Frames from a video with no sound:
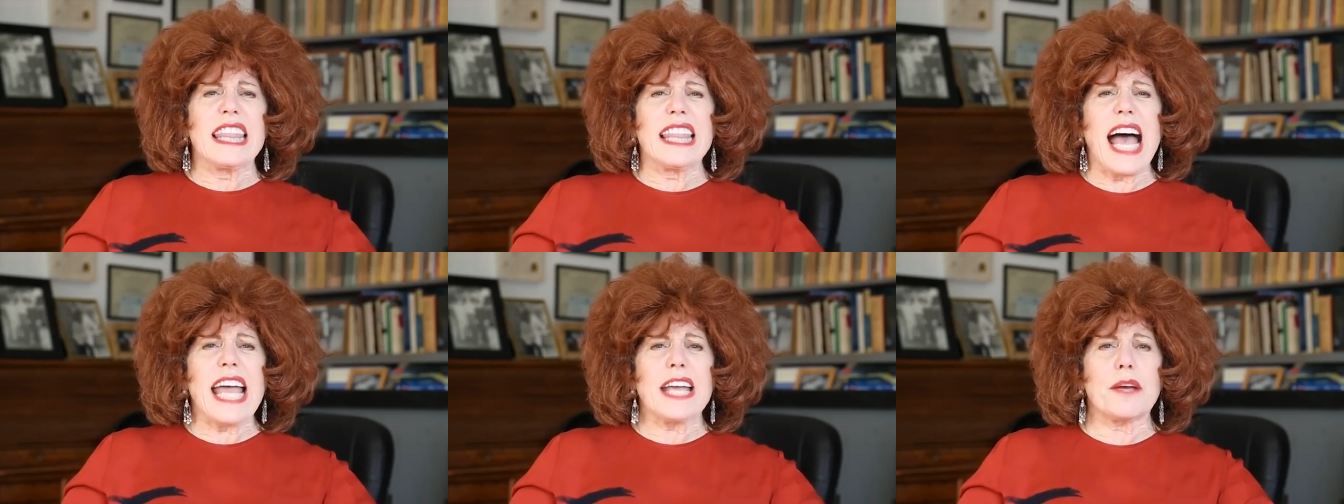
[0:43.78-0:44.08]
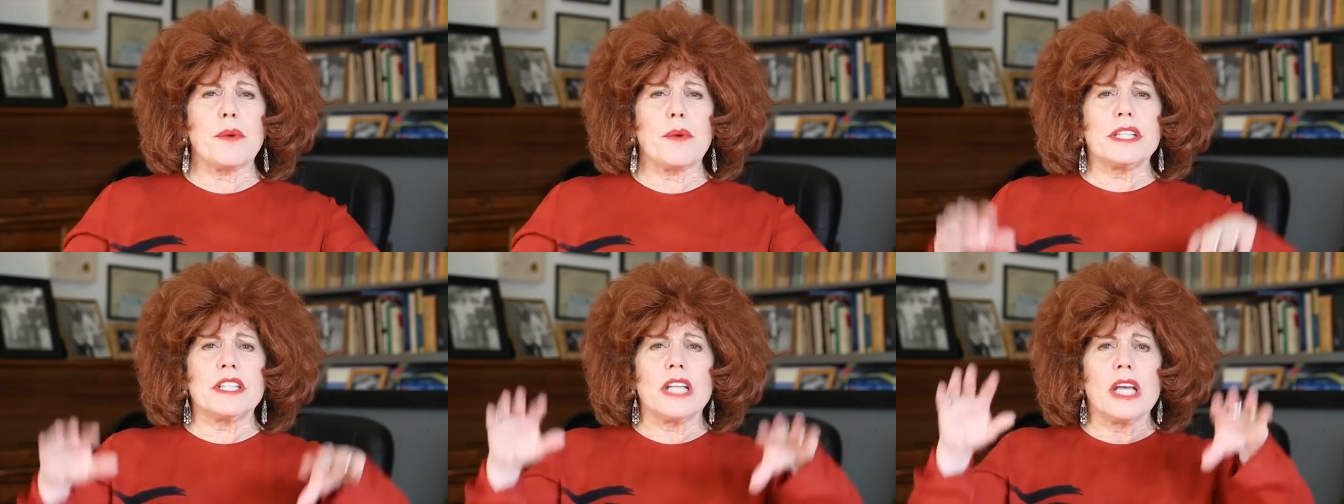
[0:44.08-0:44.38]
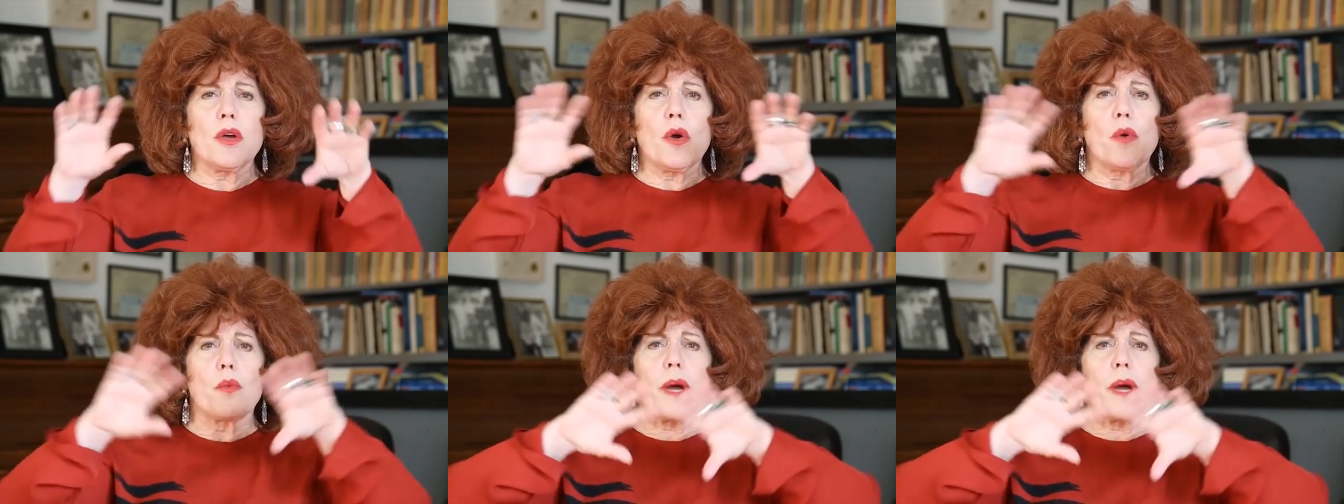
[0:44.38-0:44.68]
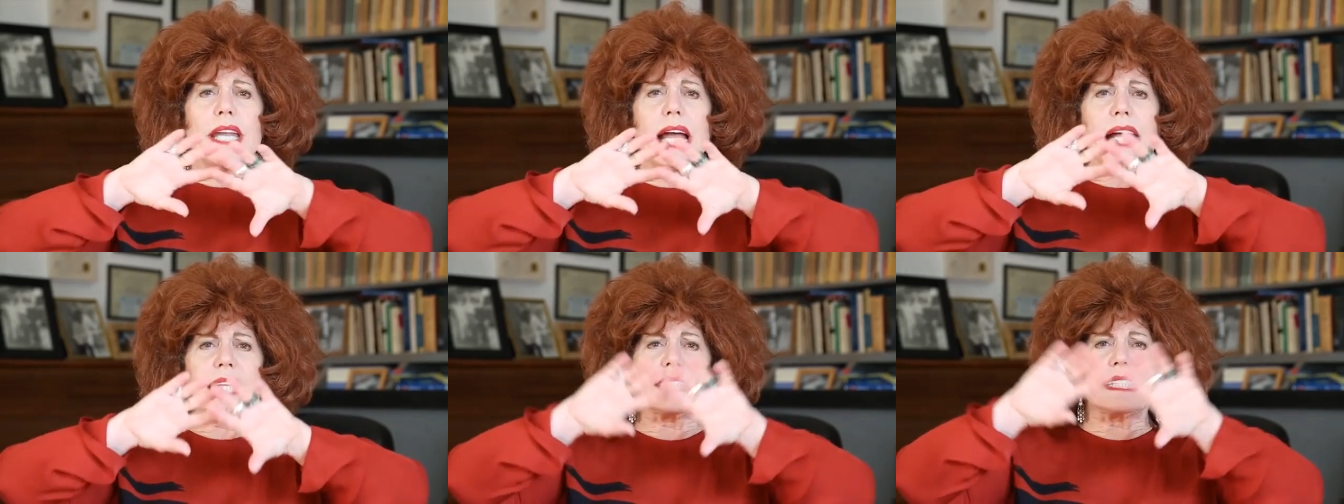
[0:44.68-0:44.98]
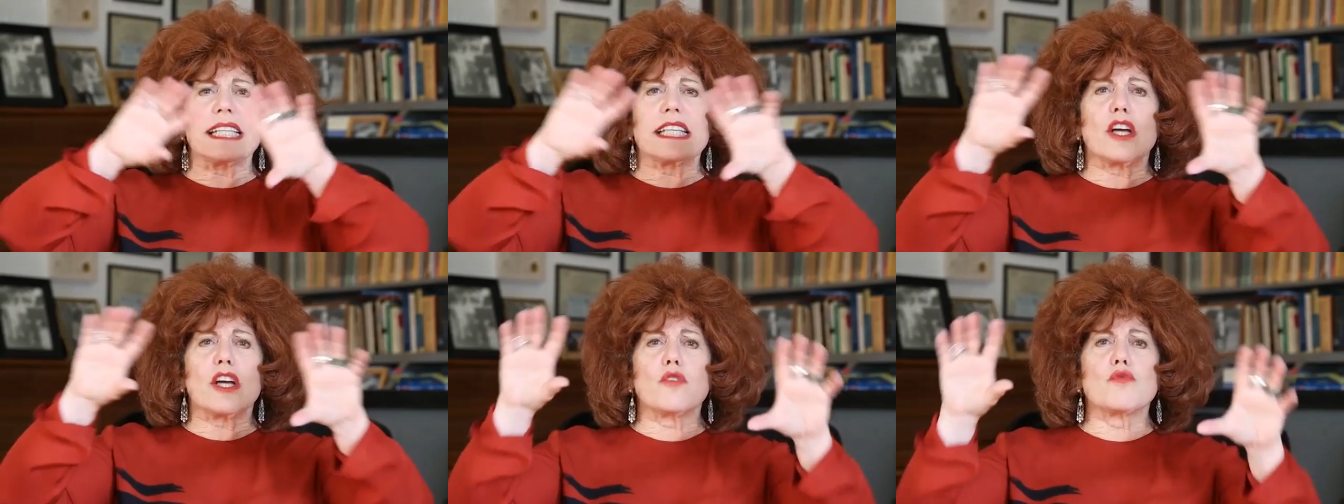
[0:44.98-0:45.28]
I like when, when I
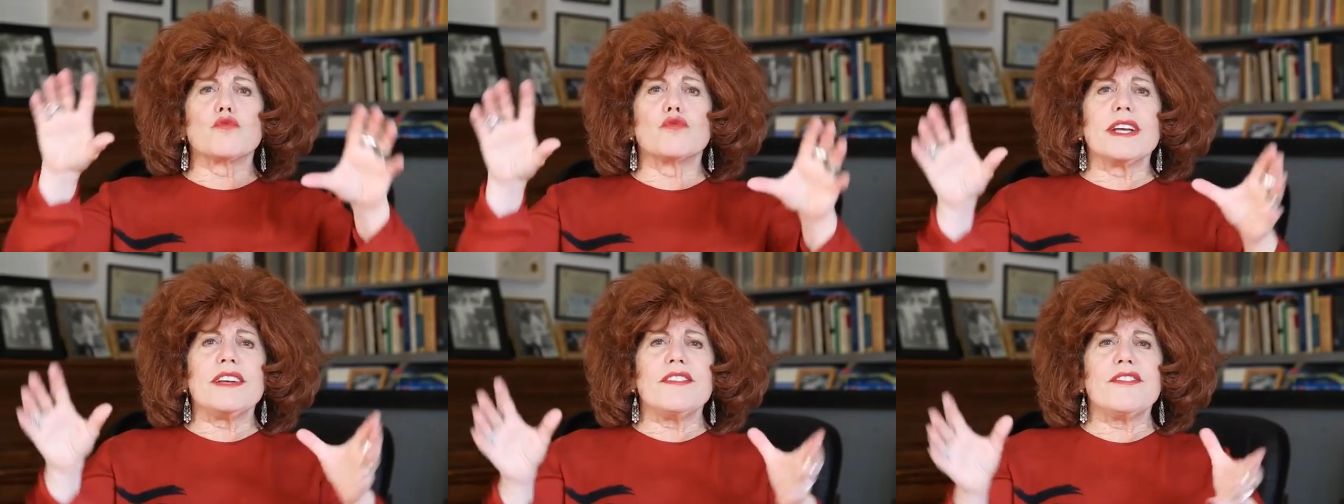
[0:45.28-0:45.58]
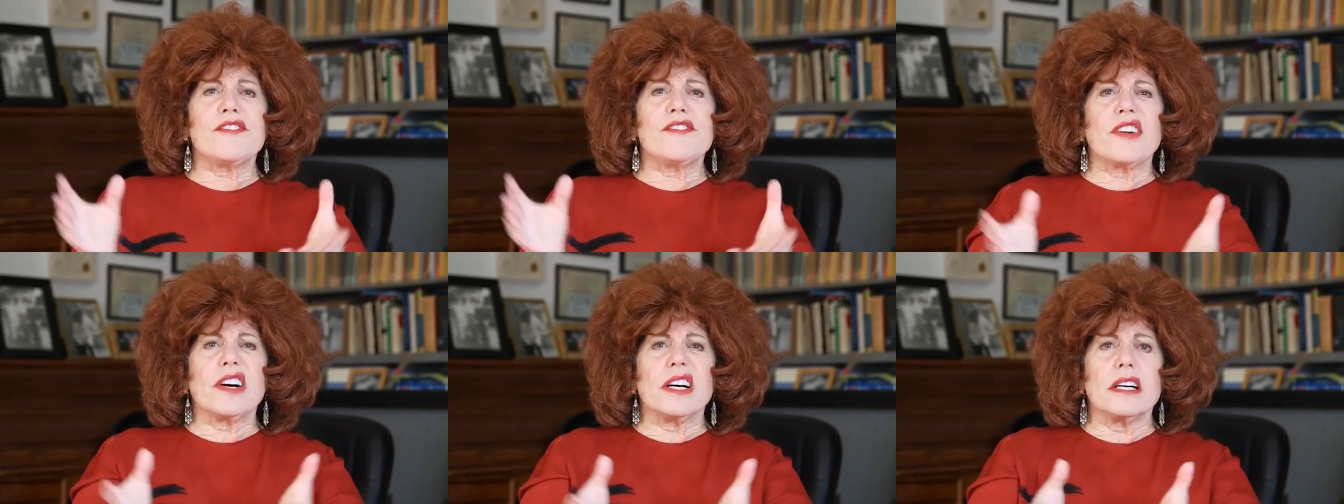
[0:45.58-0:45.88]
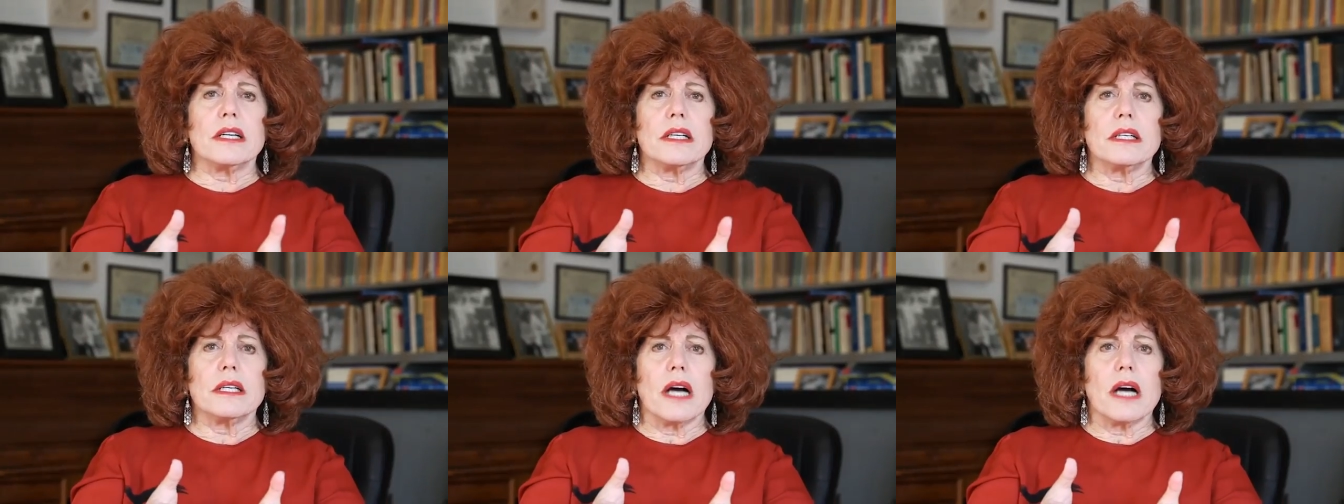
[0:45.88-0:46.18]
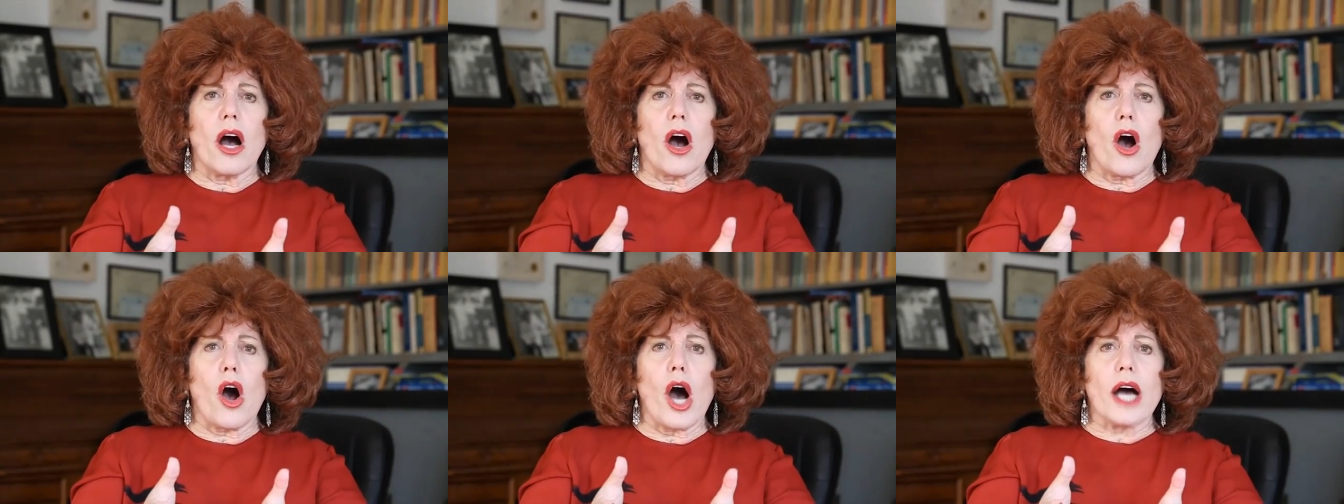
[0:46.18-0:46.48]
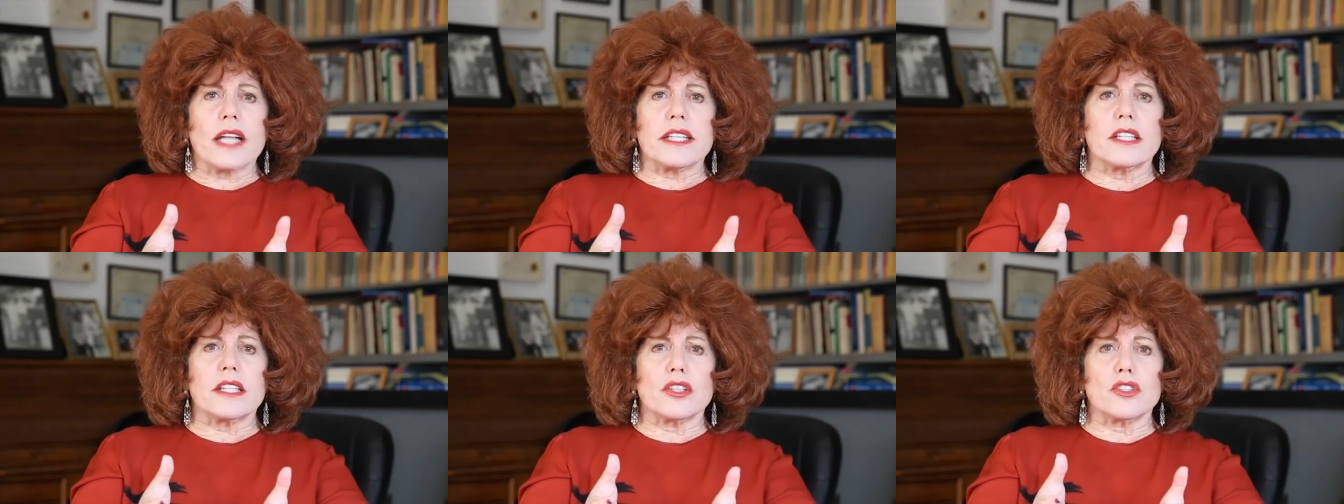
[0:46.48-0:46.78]
see a wreath
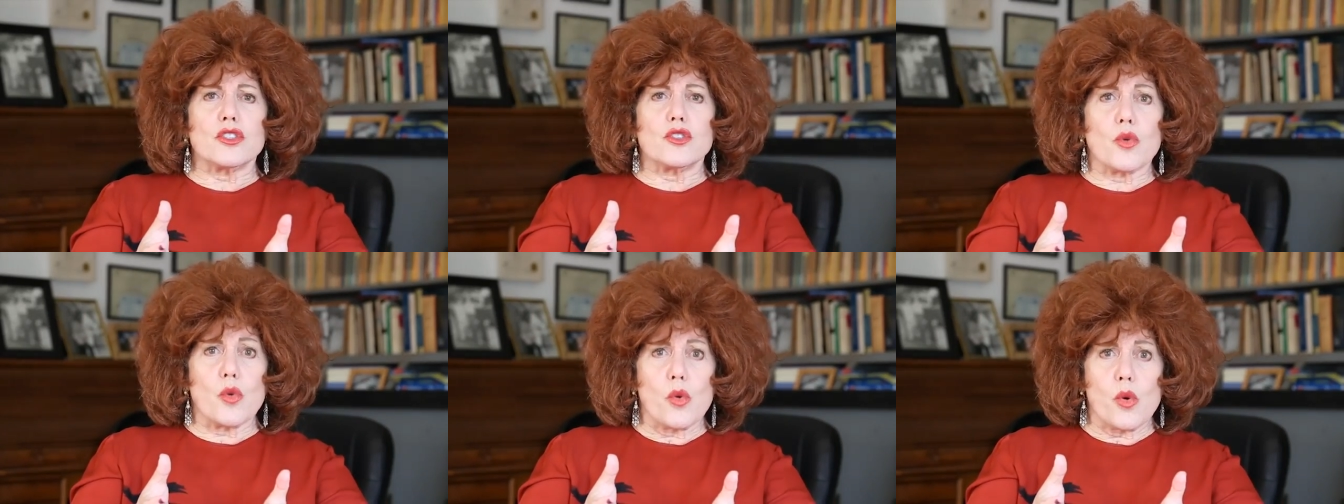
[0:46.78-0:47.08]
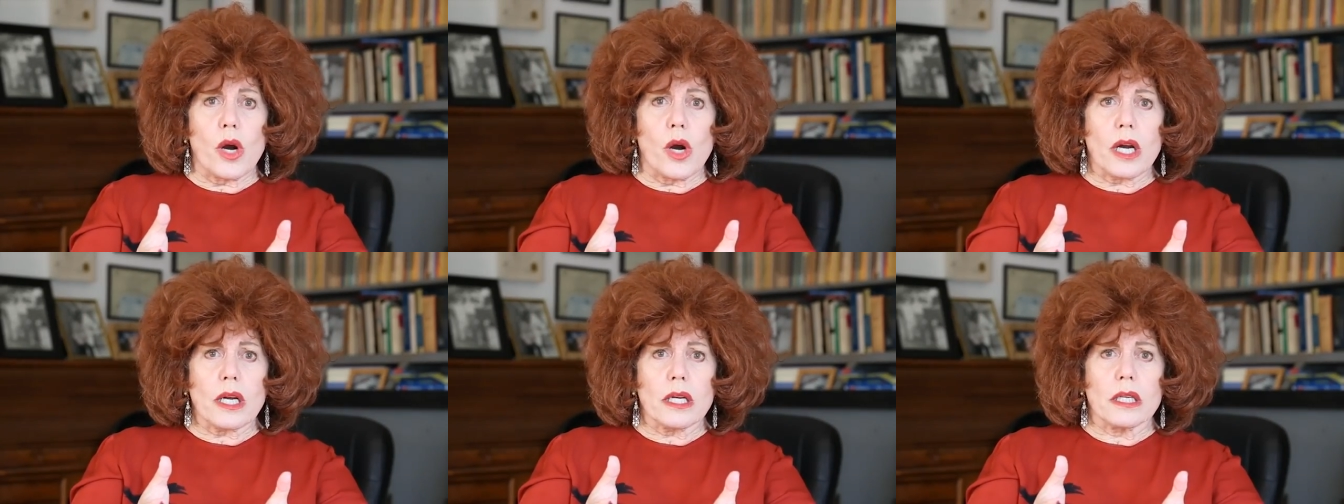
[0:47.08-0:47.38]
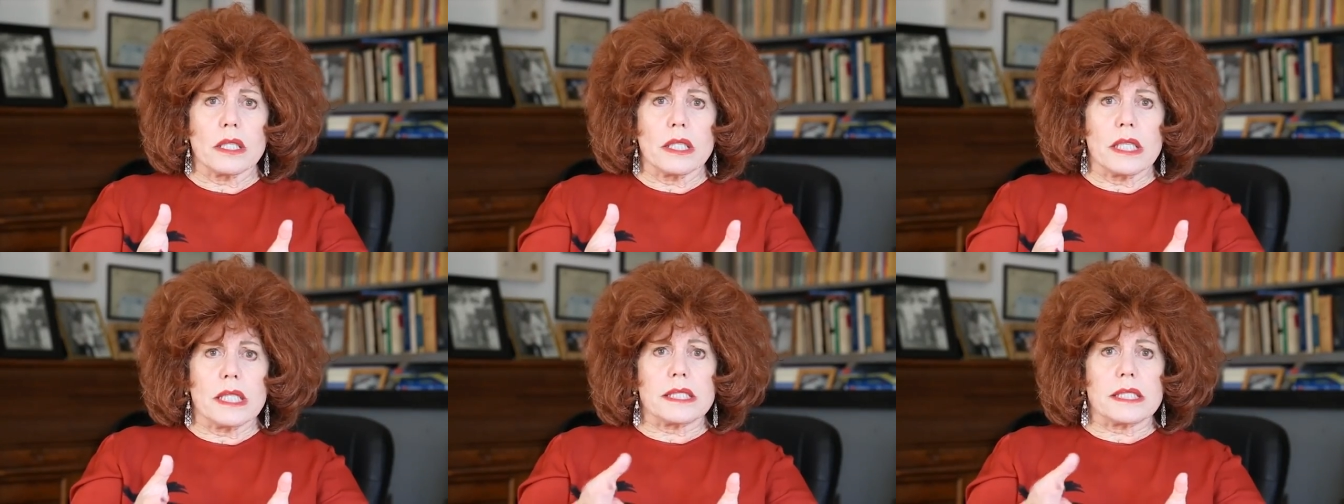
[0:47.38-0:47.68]
on the door.